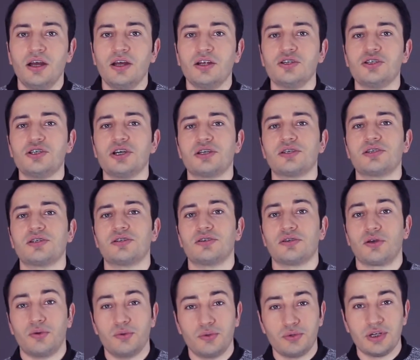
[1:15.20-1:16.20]
Just
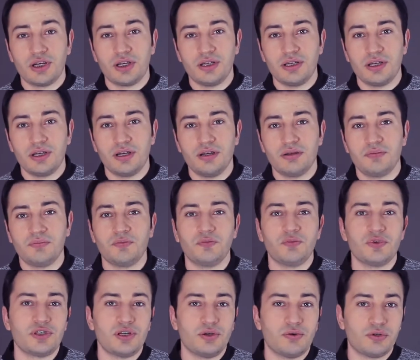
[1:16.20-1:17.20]
as raw data
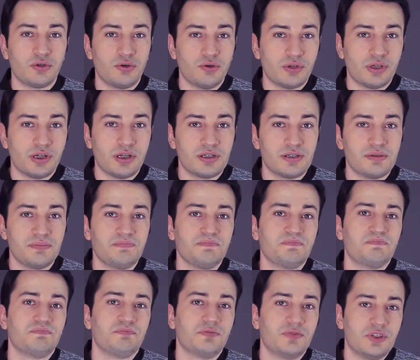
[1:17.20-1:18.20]
without context
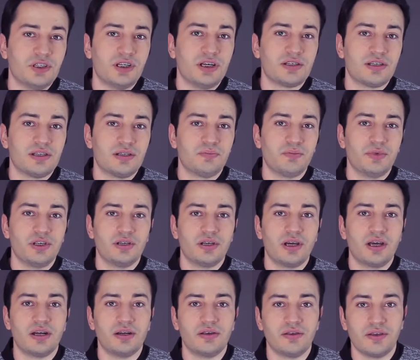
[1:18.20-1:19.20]
doesn't mean
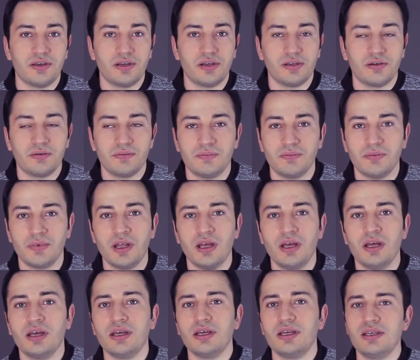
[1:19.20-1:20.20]
anything.
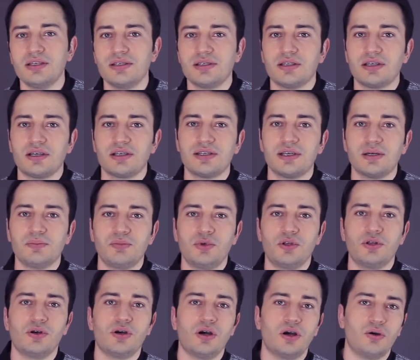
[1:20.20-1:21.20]
Here's an
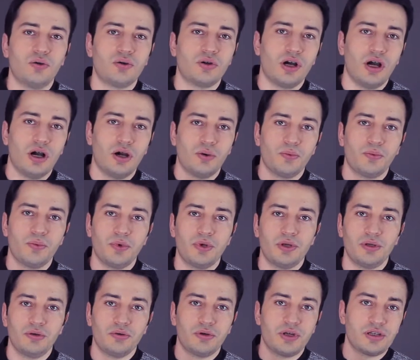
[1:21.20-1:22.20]
example on how
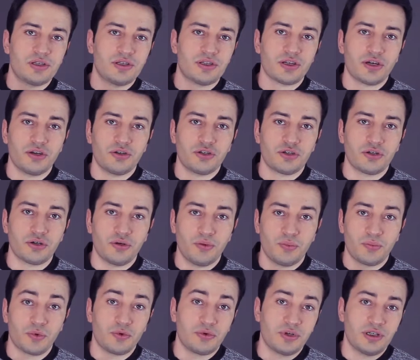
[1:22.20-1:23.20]
you can structure your
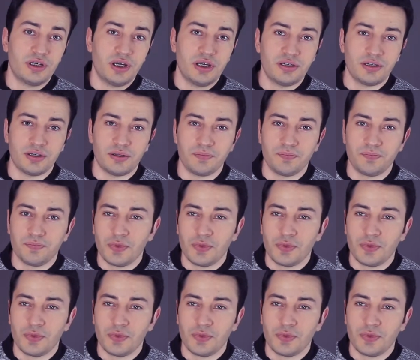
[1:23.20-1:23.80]
product data.